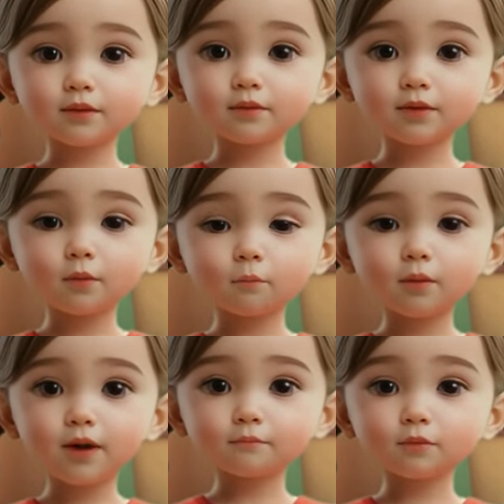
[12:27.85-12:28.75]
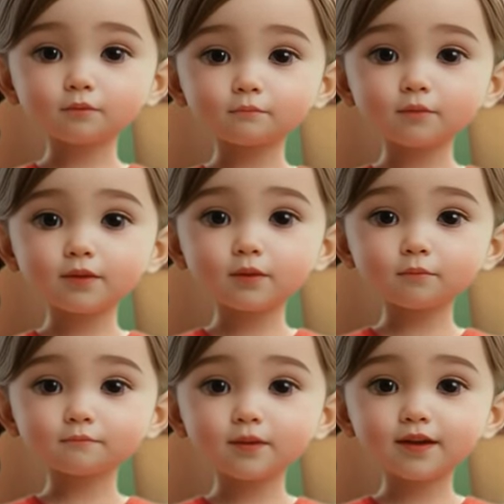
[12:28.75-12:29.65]
to Little Marvels for
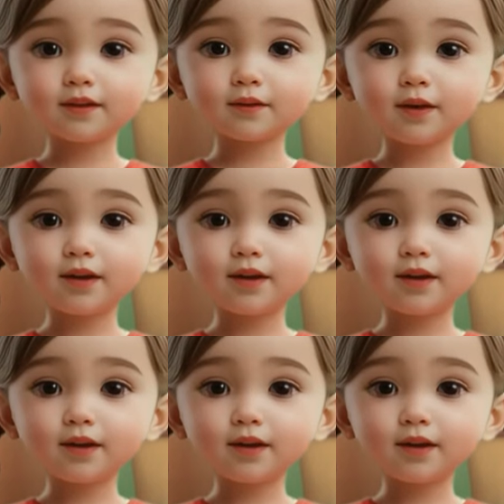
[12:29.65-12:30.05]
more fun and